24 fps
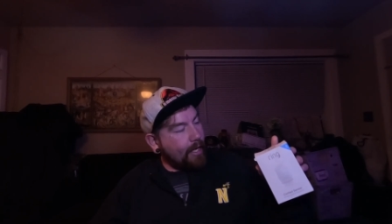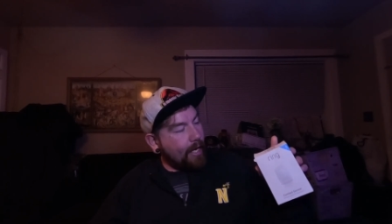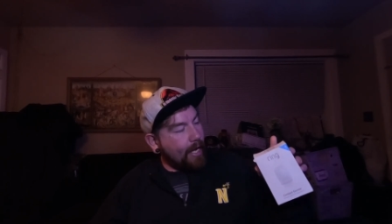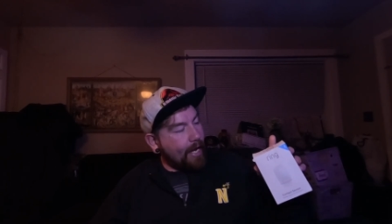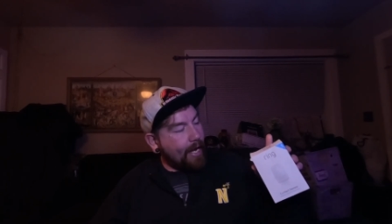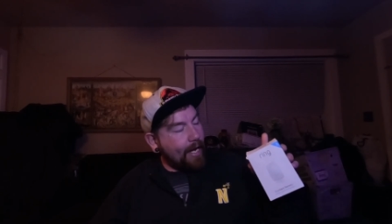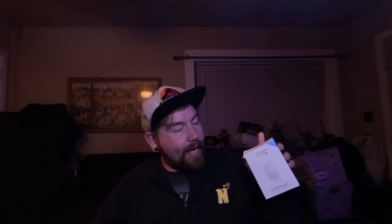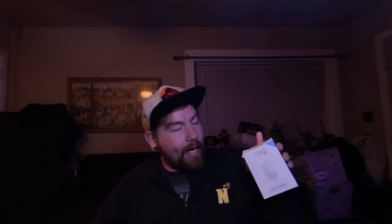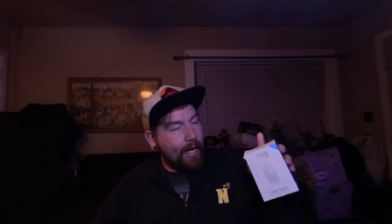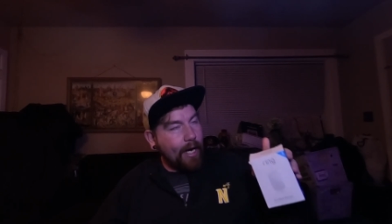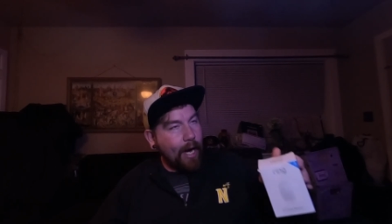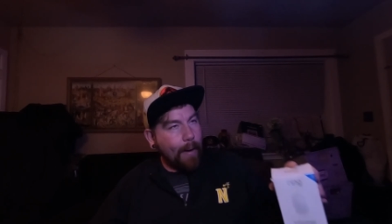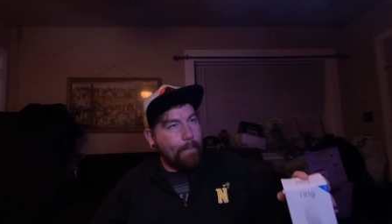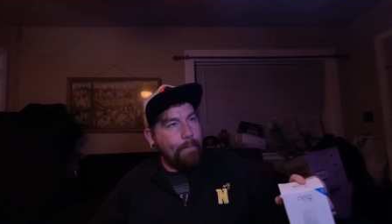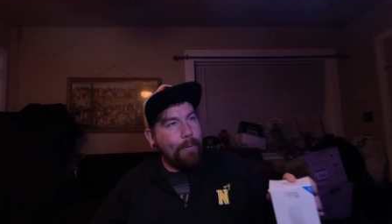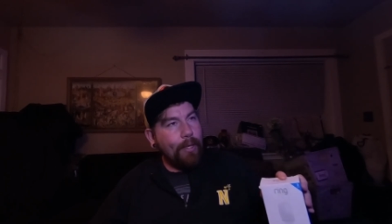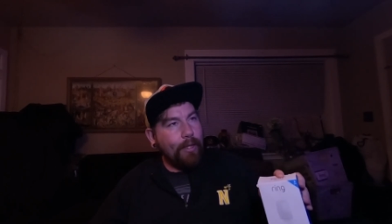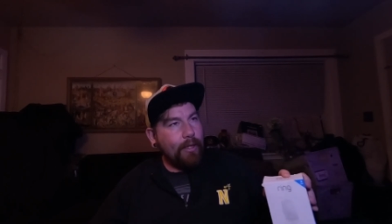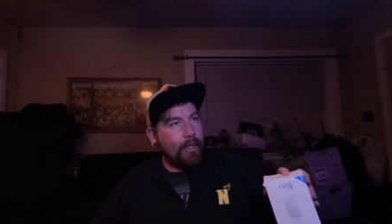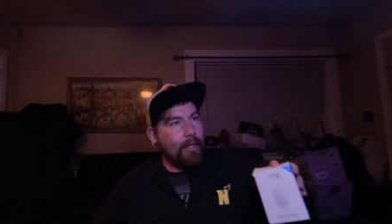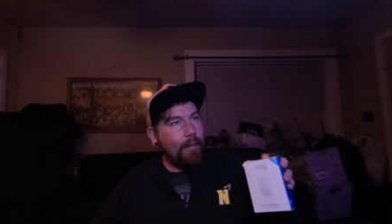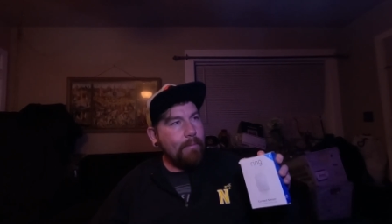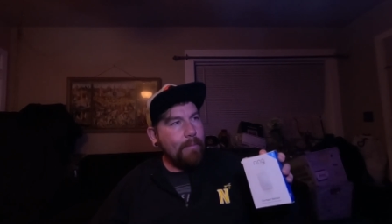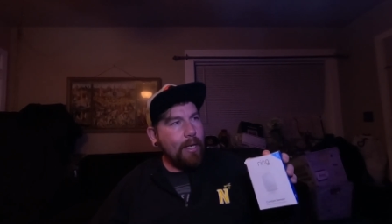And I
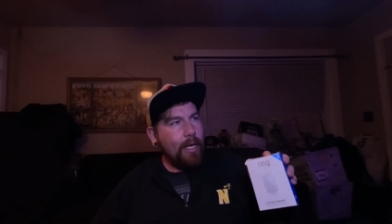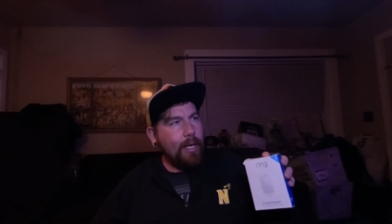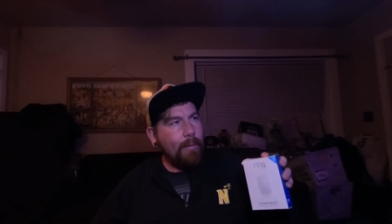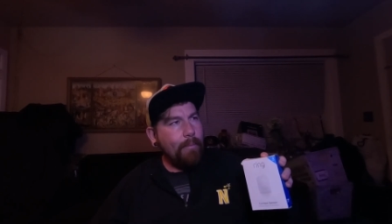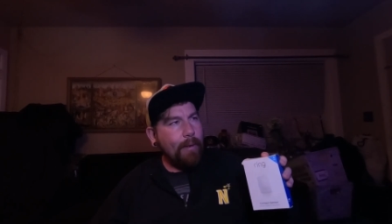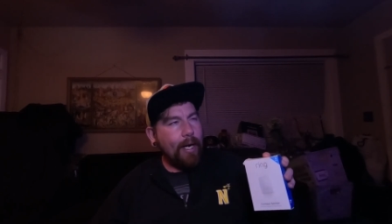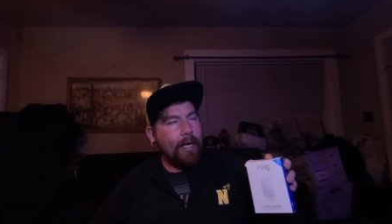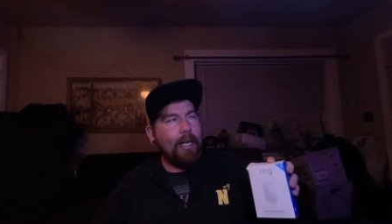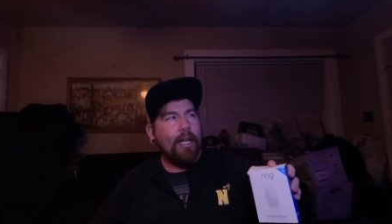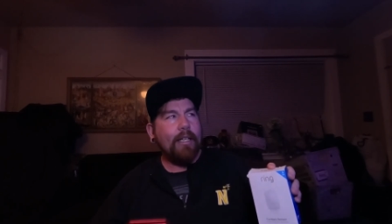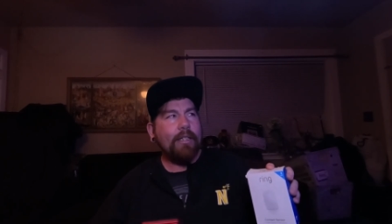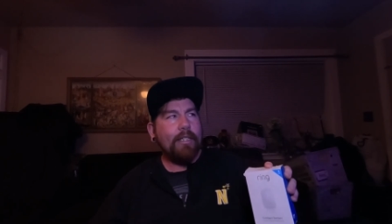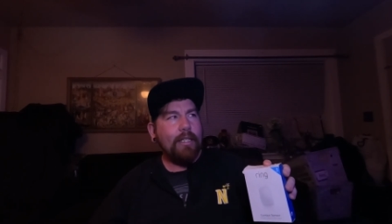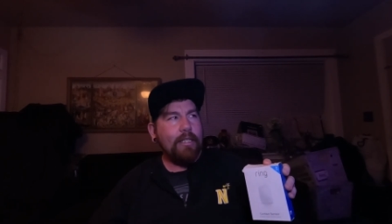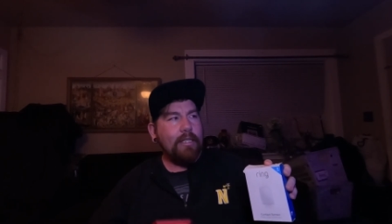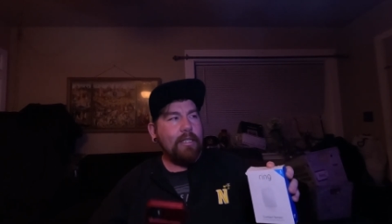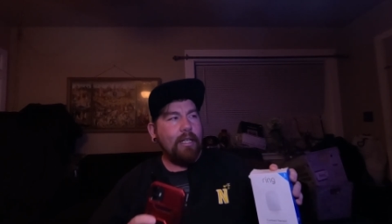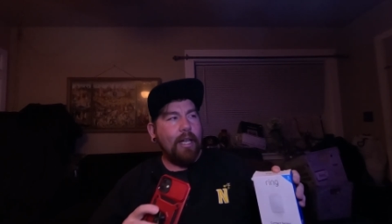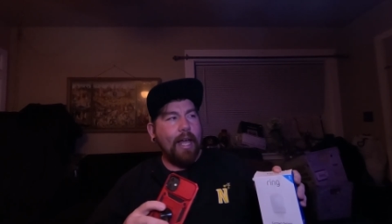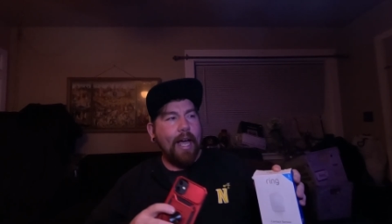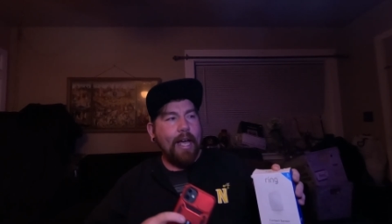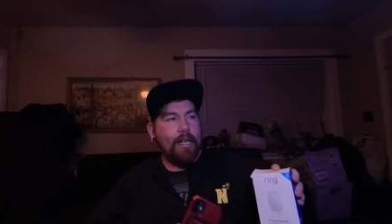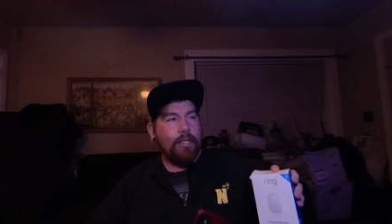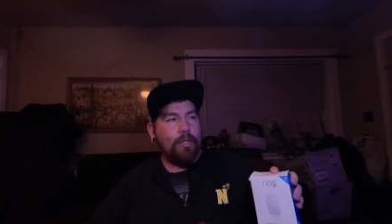put them up. I got these
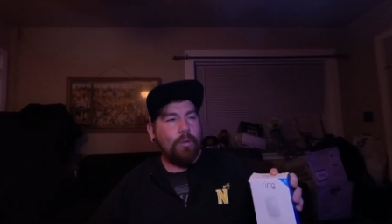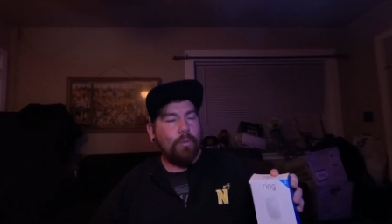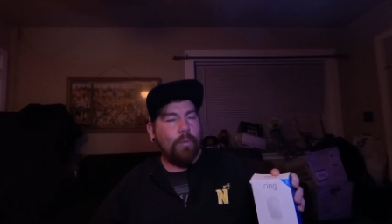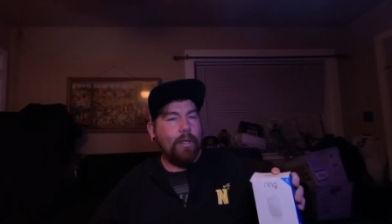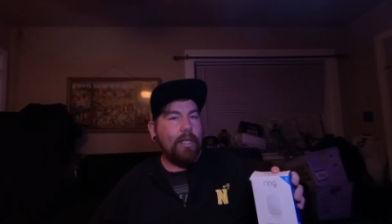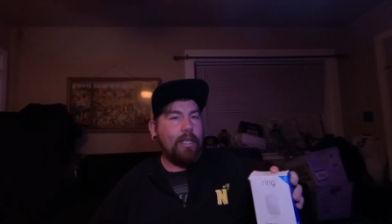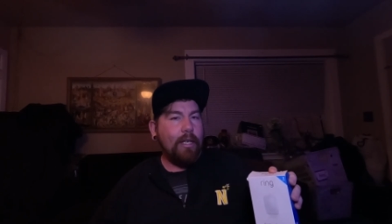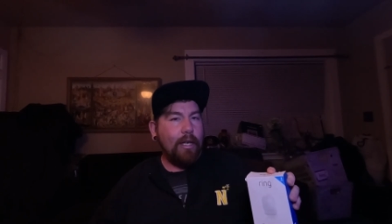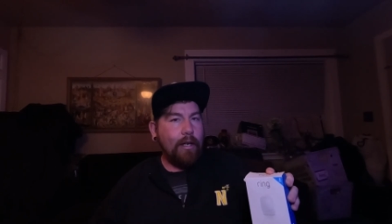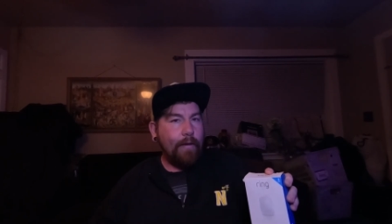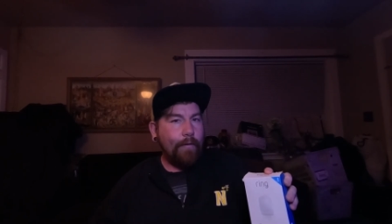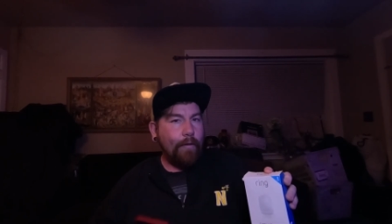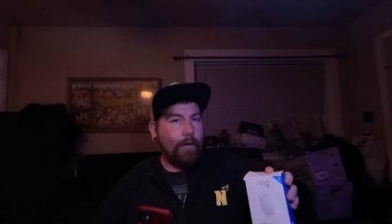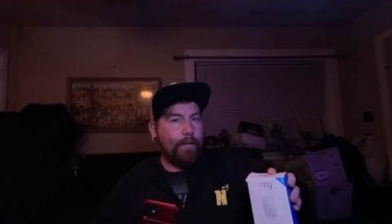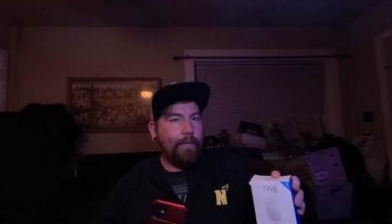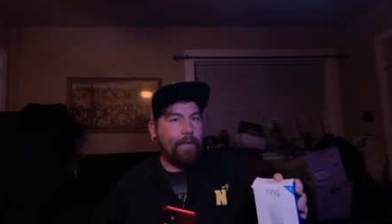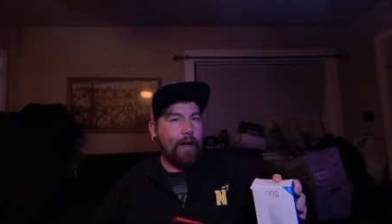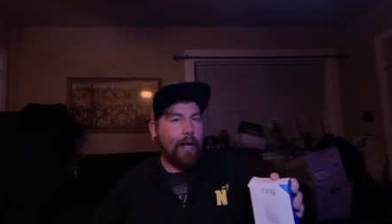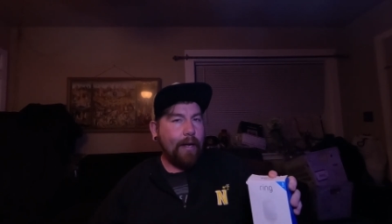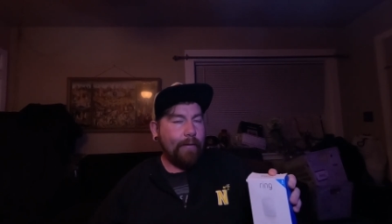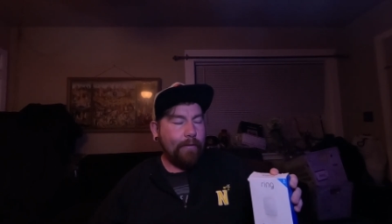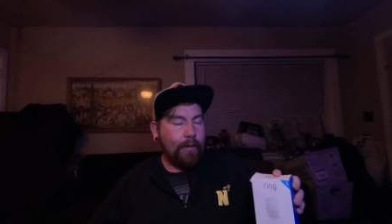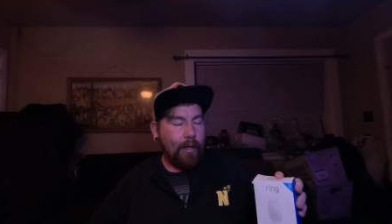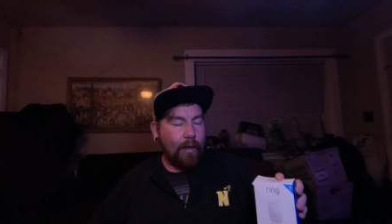last weekend for
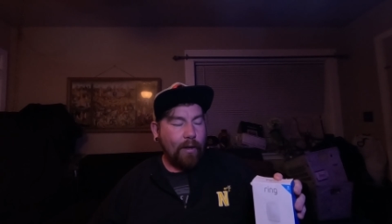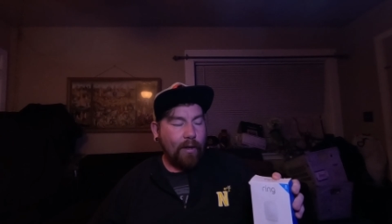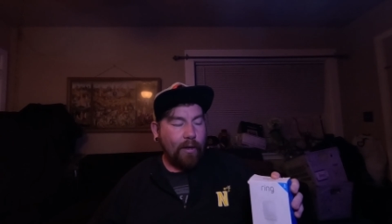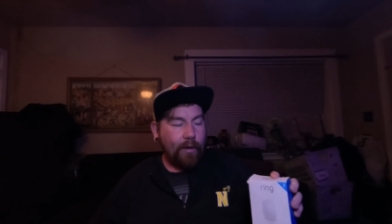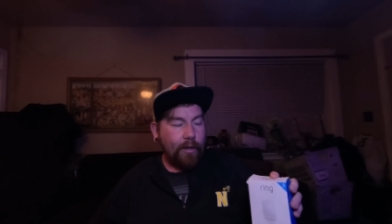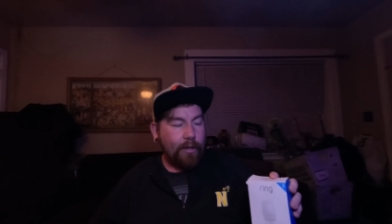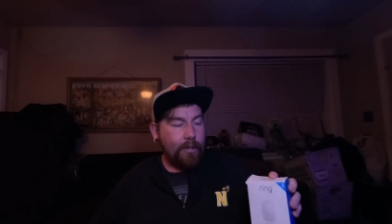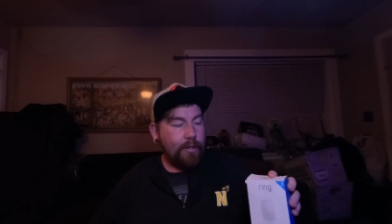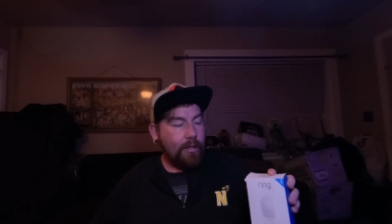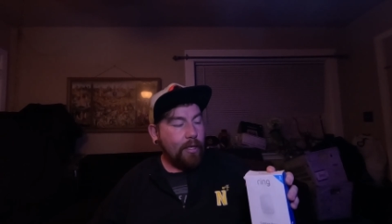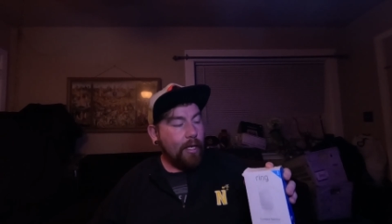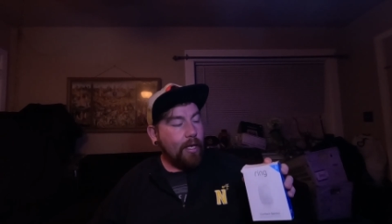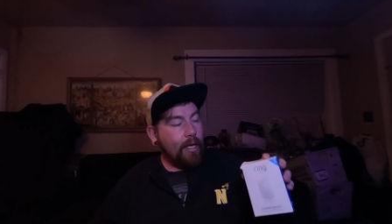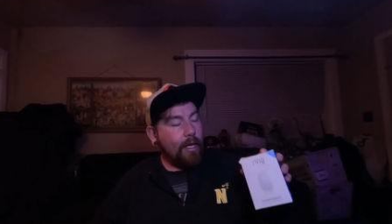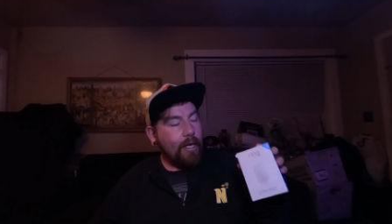$5.